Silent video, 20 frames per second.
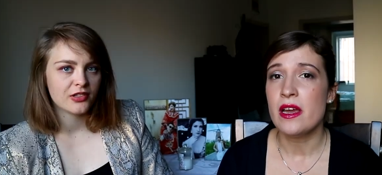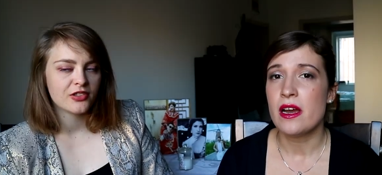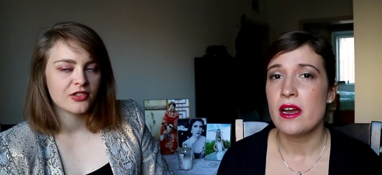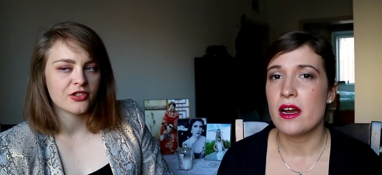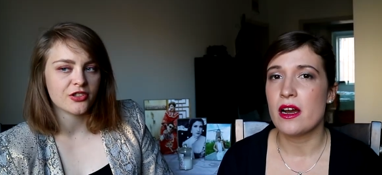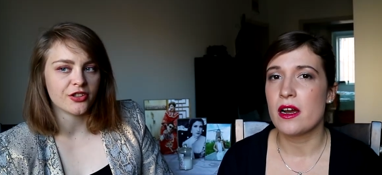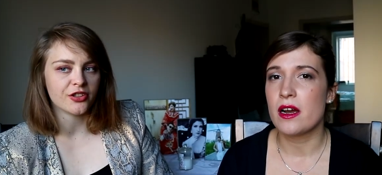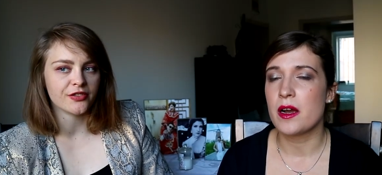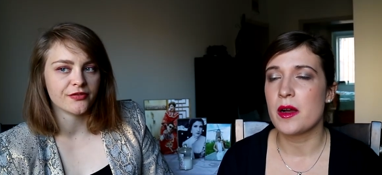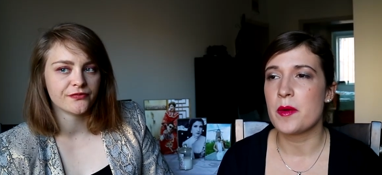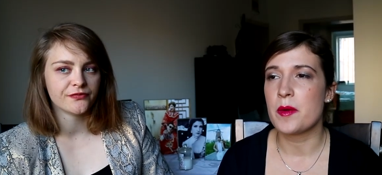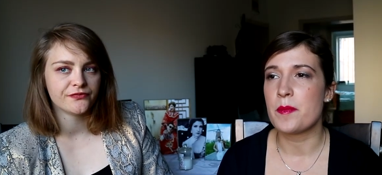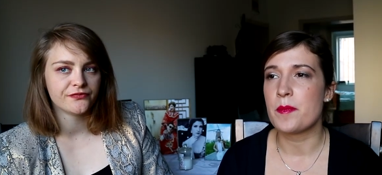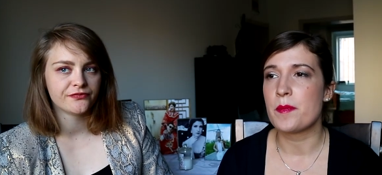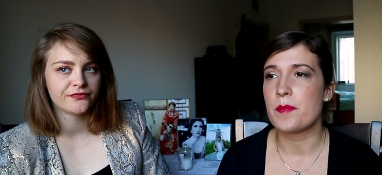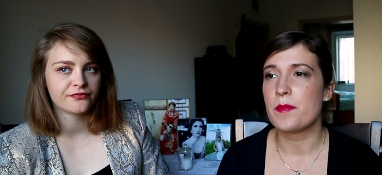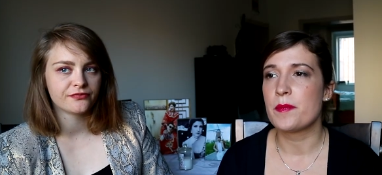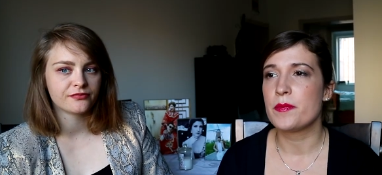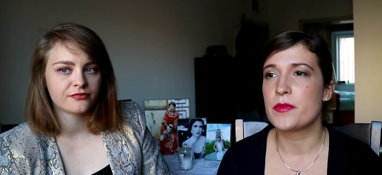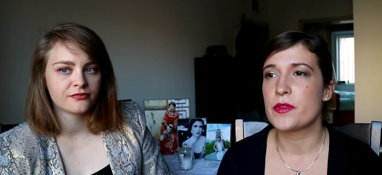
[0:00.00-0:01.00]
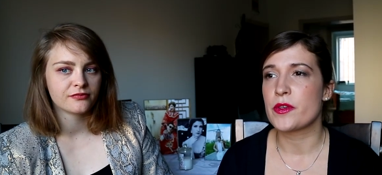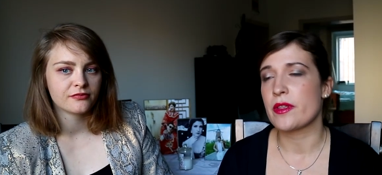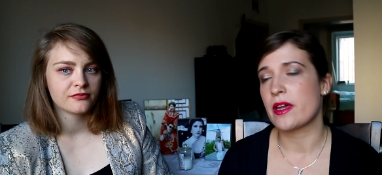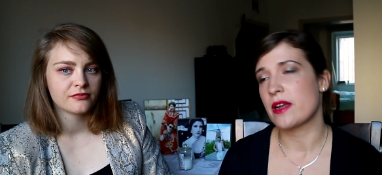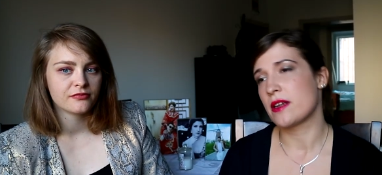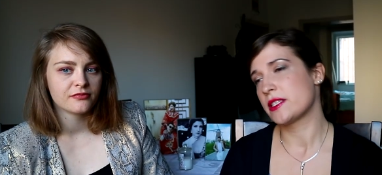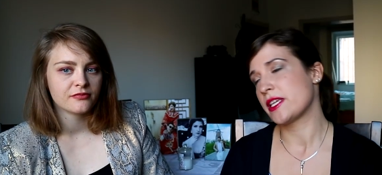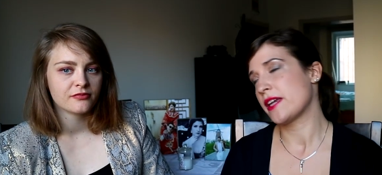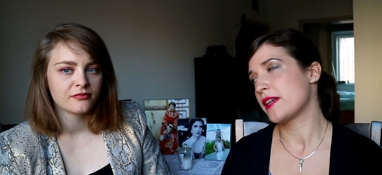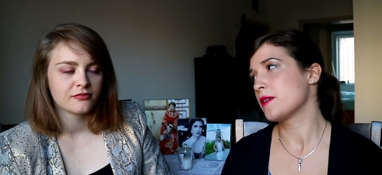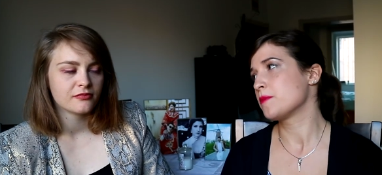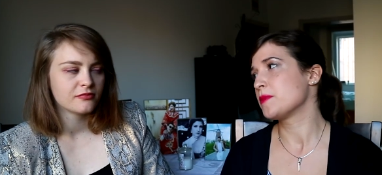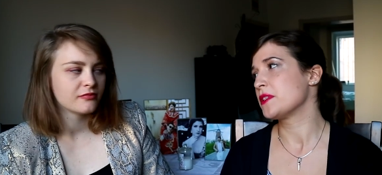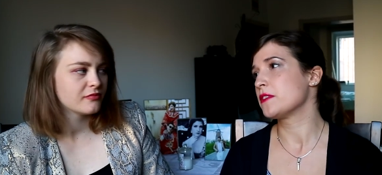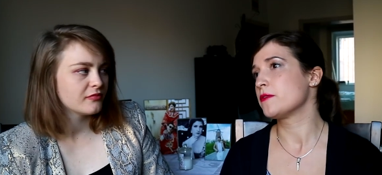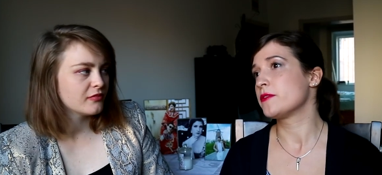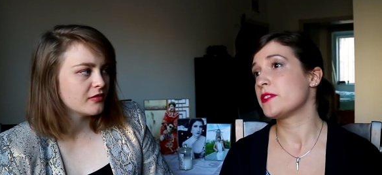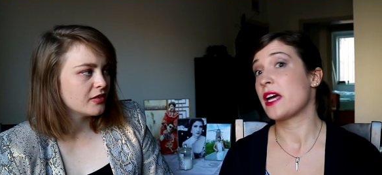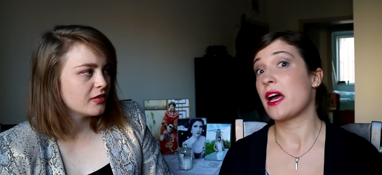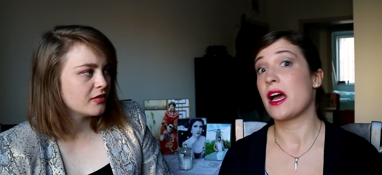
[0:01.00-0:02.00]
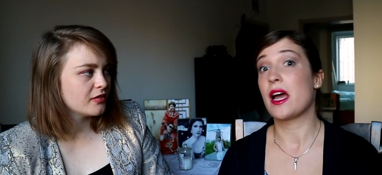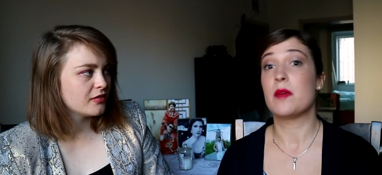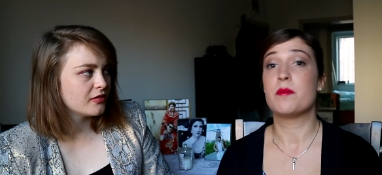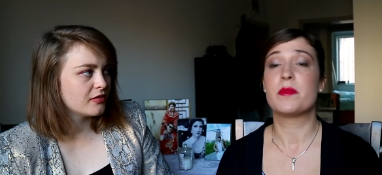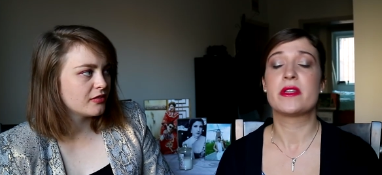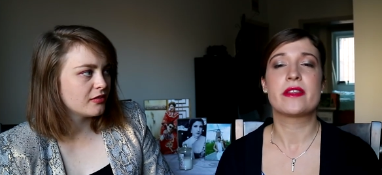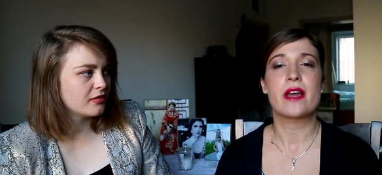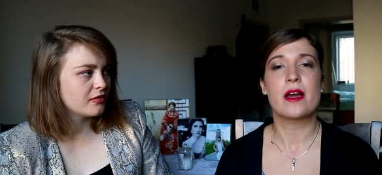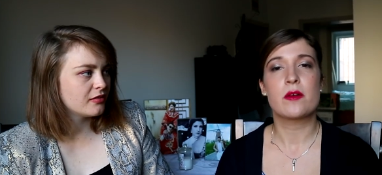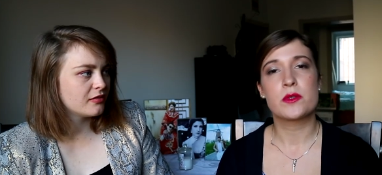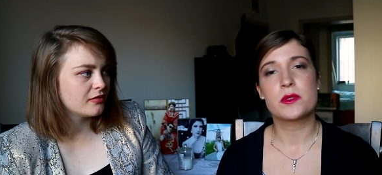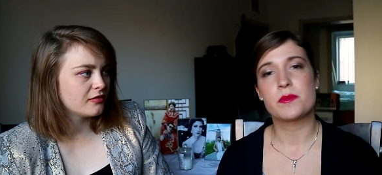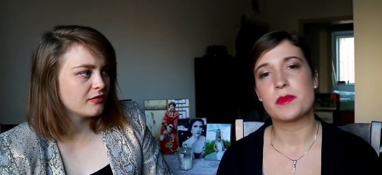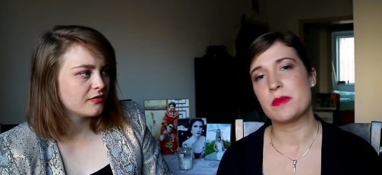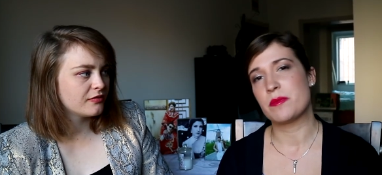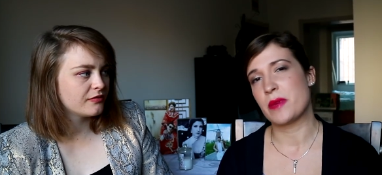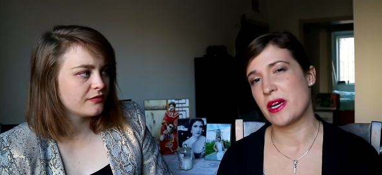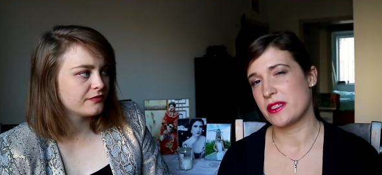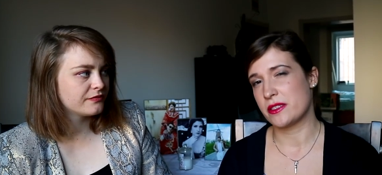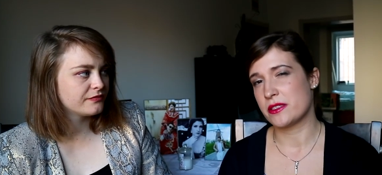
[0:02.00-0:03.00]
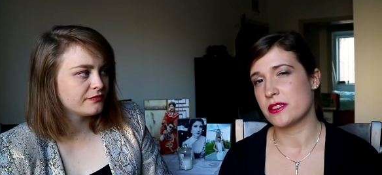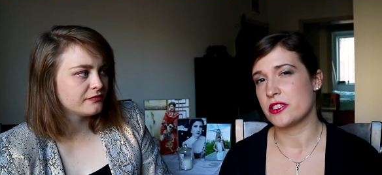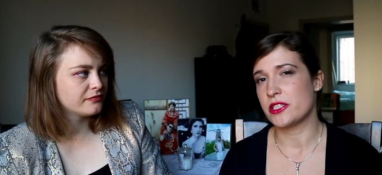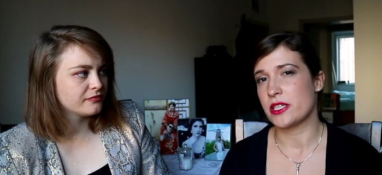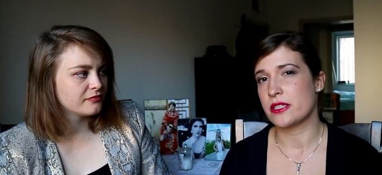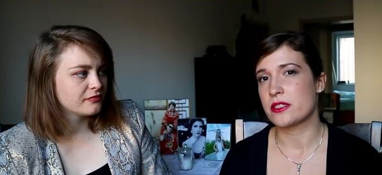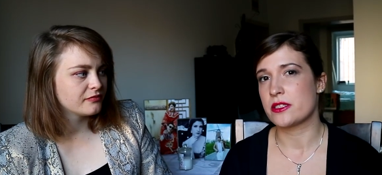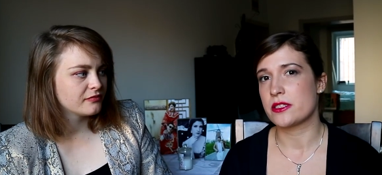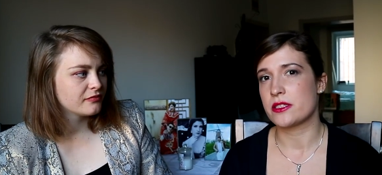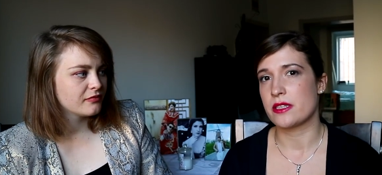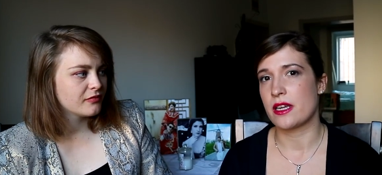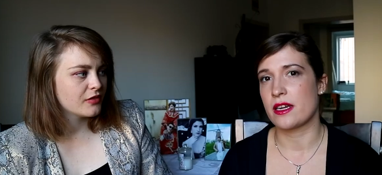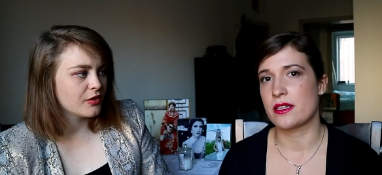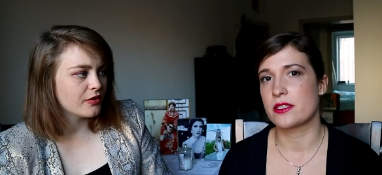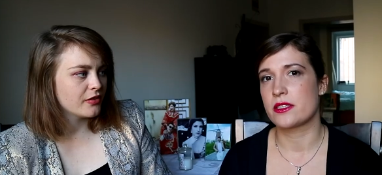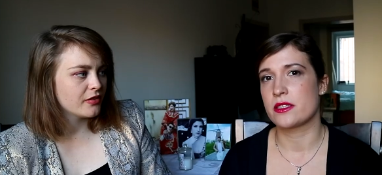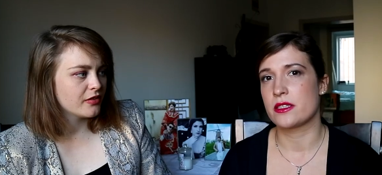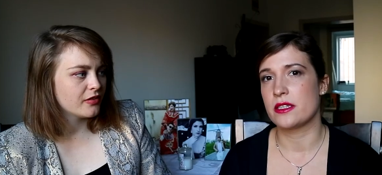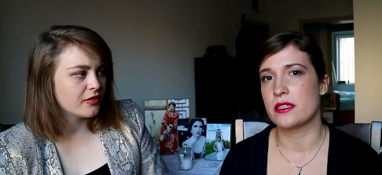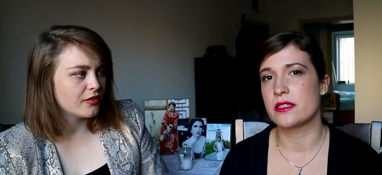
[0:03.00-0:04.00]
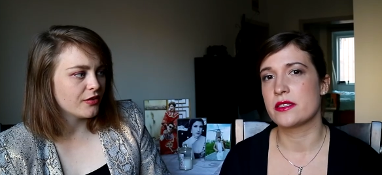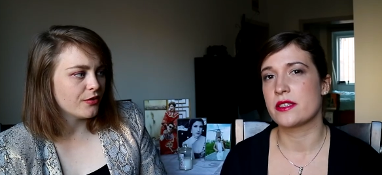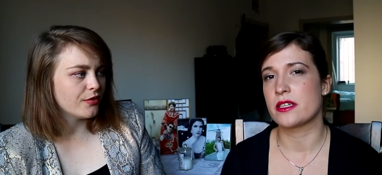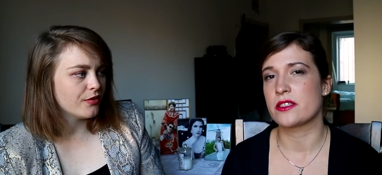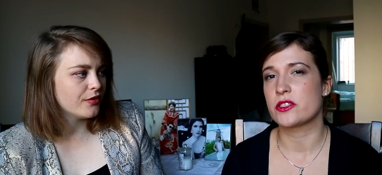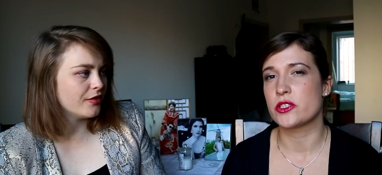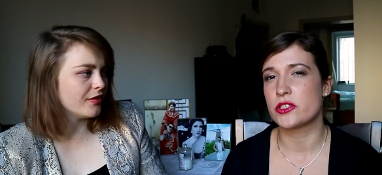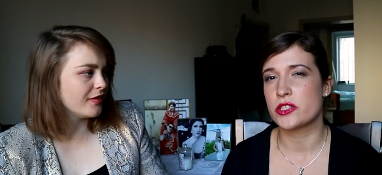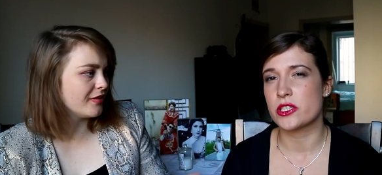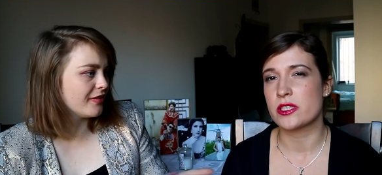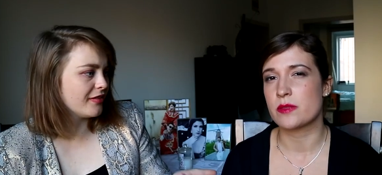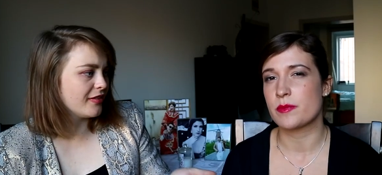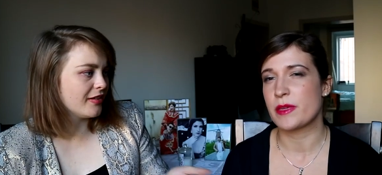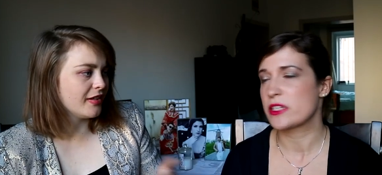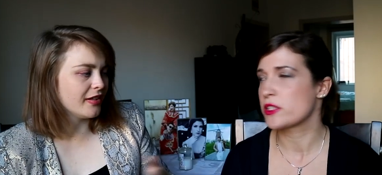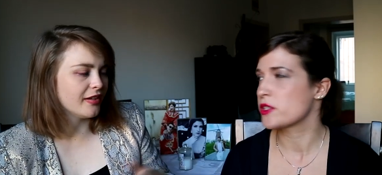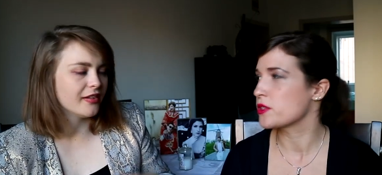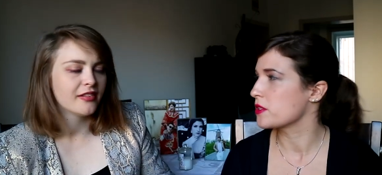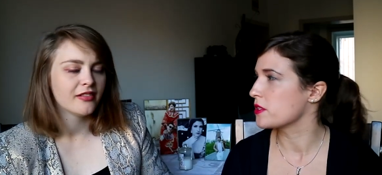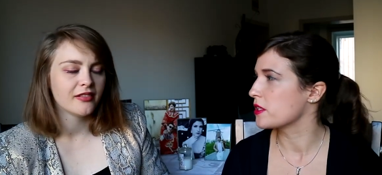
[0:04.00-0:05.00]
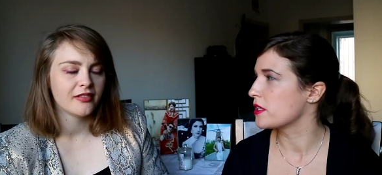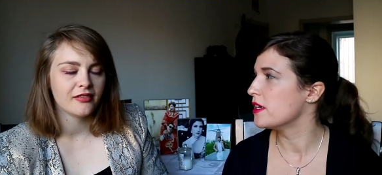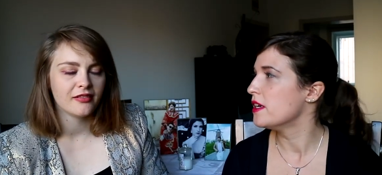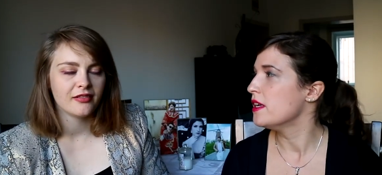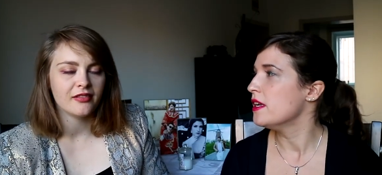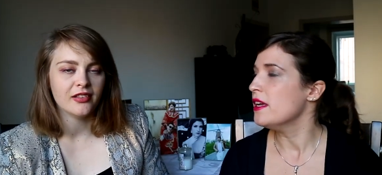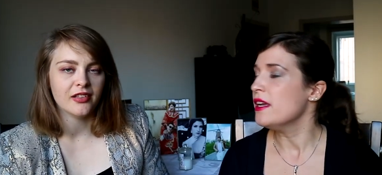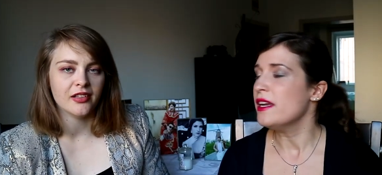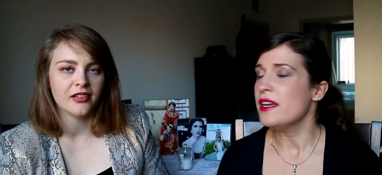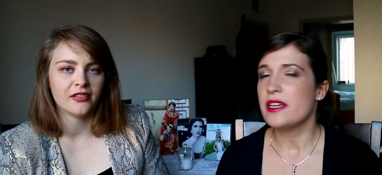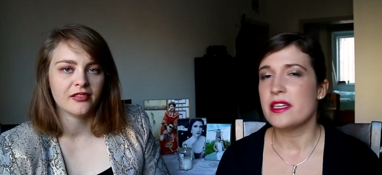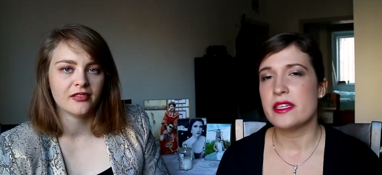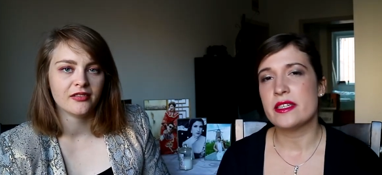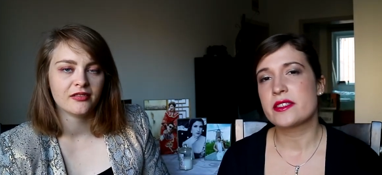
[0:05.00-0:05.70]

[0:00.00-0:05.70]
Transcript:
Speaker 1: Sure. Um, so that will take a bit of time. But that would be my suggestion actually, is that you just make yeah. sure yeah.